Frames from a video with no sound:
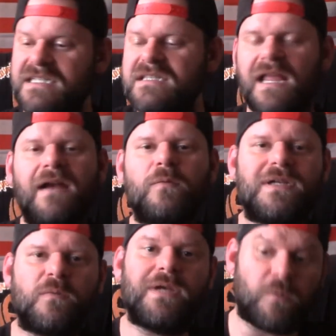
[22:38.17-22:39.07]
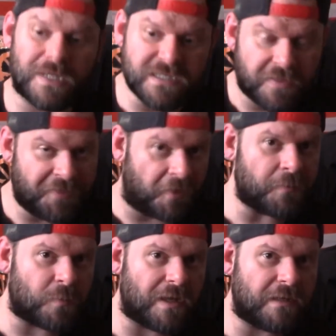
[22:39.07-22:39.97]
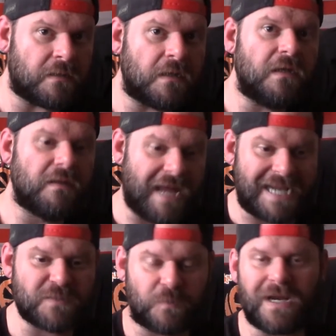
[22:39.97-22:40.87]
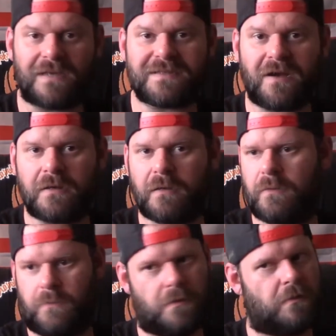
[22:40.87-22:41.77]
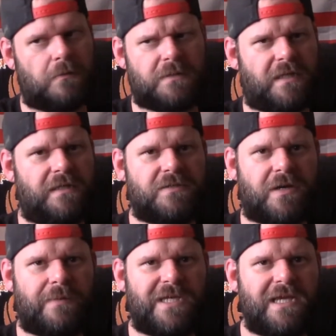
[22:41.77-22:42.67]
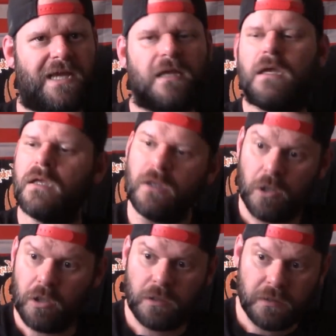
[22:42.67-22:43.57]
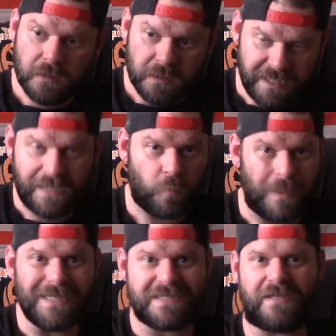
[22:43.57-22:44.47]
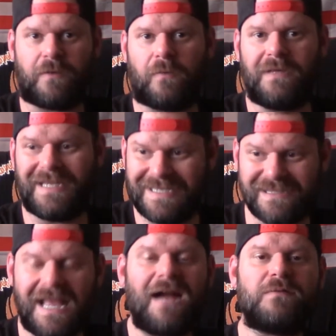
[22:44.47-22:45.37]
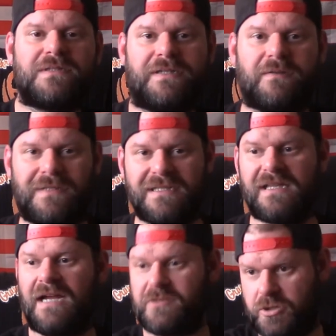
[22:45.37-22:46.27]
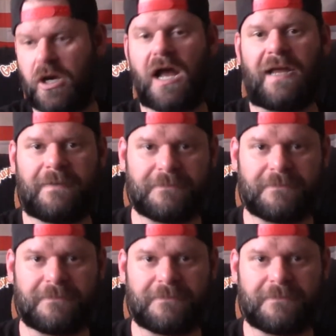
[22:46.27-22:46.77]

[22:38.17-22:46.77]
He's allowed to win. When he wins the 3rd one, that's when I'll start going, oh, it looks like he's trying to be king. He can win 2. Like, he's allowed to. He's allowed to try.